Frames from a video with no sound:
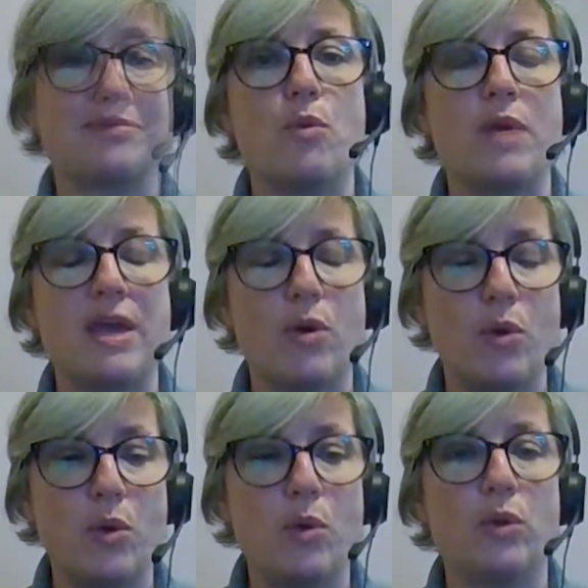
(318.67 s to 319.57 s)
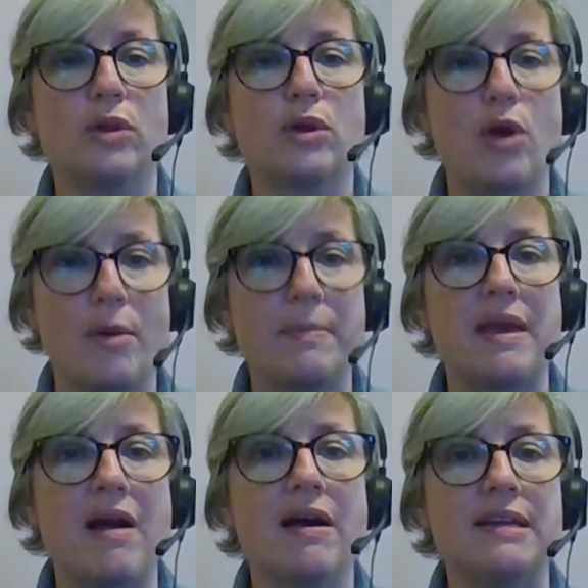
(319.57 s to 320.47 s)
We all got
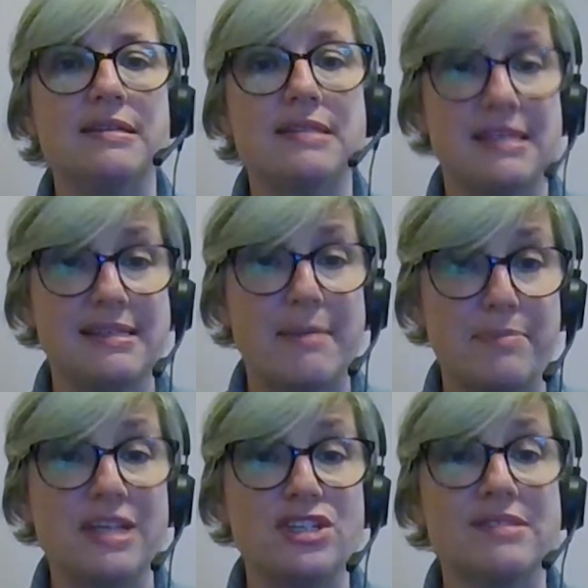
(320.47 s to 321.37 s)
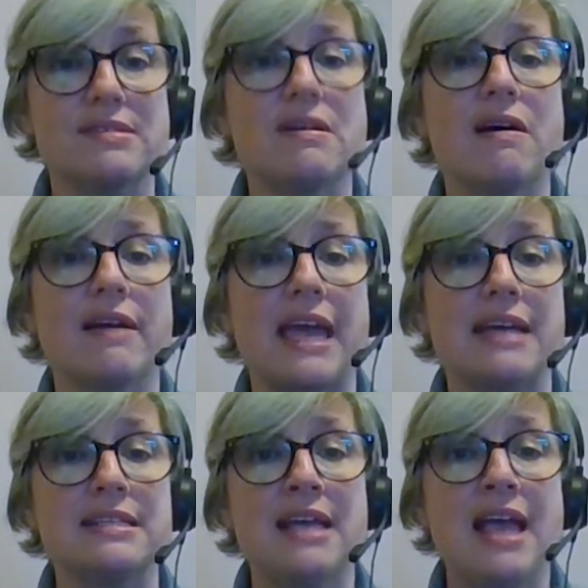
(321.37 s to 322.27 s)
behind this ambitious
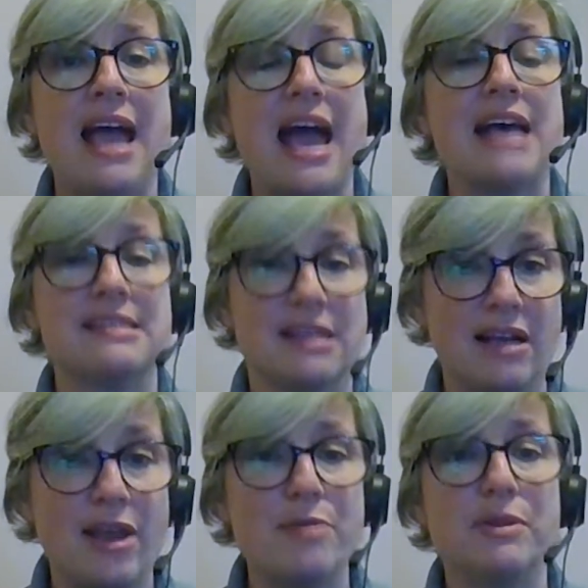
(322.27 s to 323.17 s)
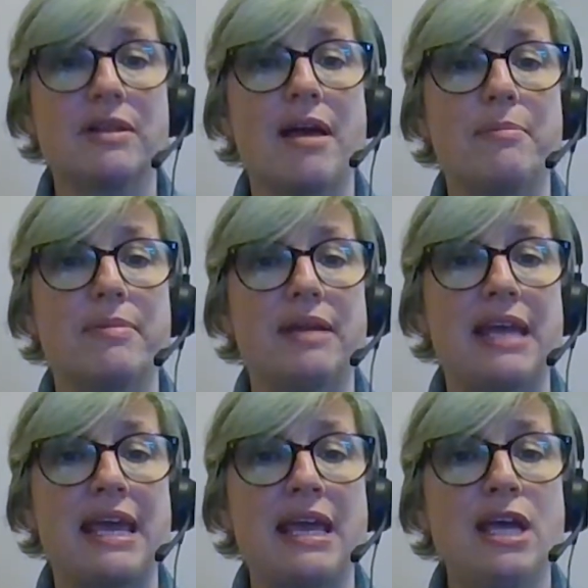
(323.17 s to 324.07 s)
target as a global
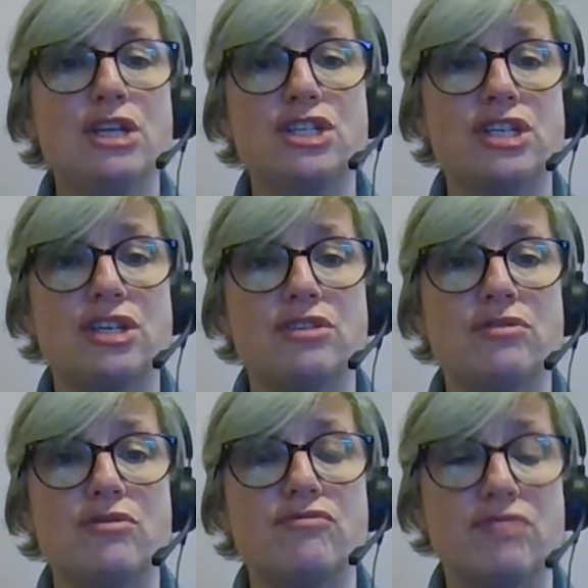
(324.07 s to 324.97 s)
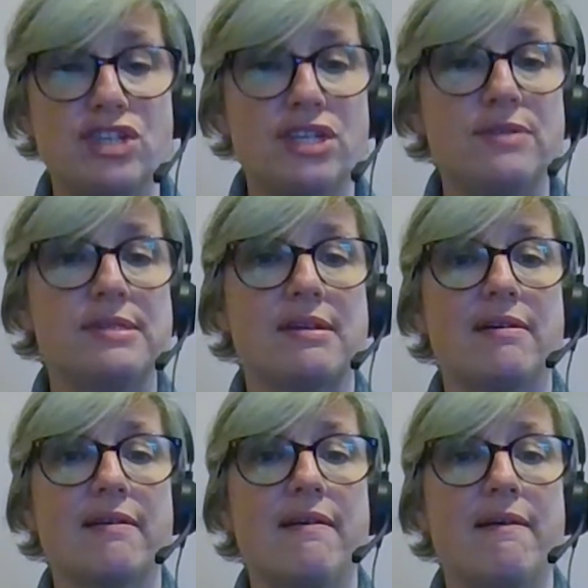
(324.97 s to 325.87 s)
company to reduce
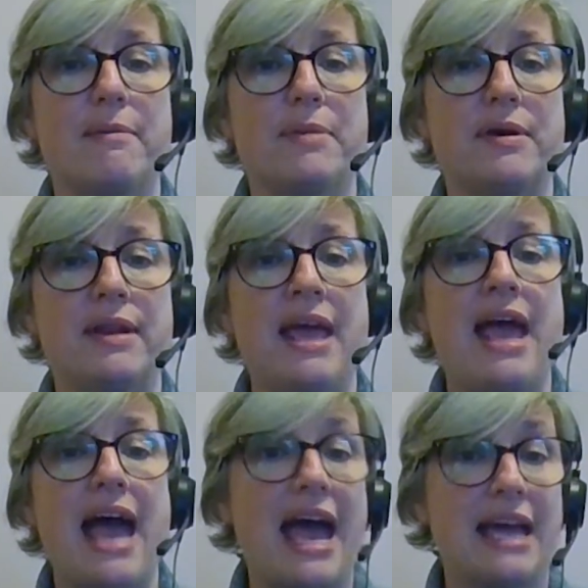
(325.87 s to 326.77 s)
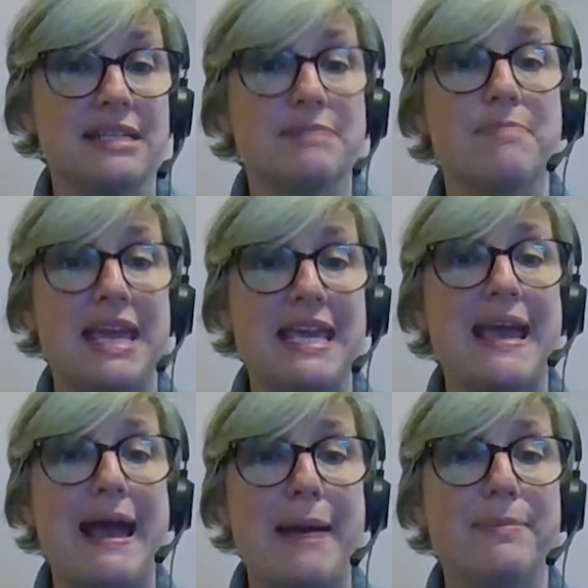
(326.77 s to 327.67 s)
our carbon and make it
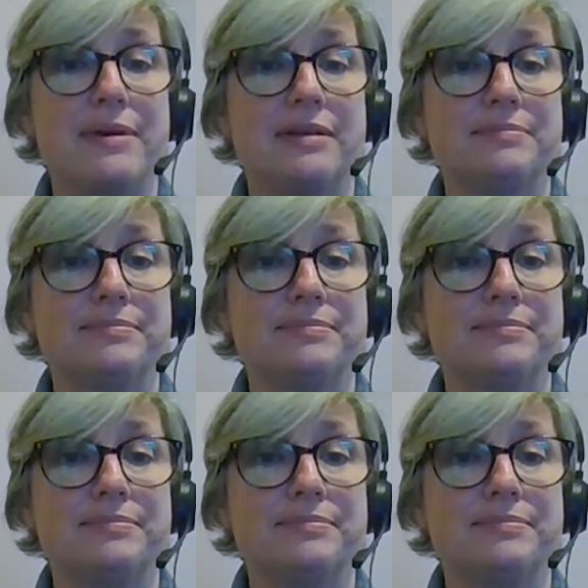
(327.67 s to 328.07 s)
happen.